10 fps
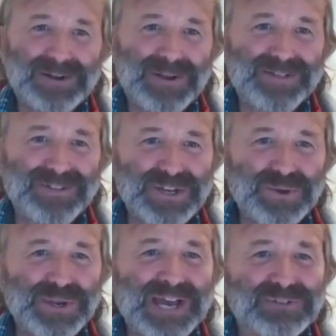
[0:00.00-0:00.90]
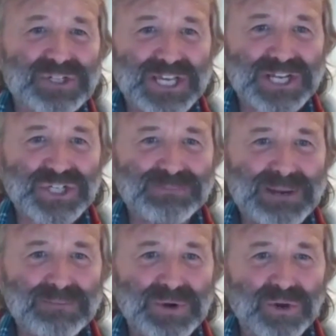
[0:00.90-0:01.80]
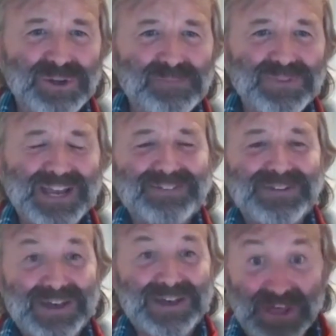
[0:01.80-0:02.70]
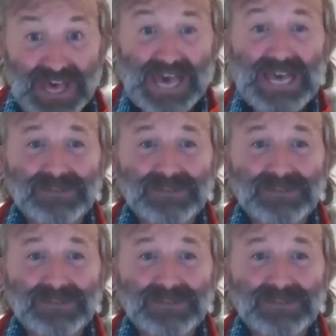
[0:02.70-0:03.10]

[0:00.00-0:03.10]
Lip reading: And then you only have a sketchy memory of it, and they're there.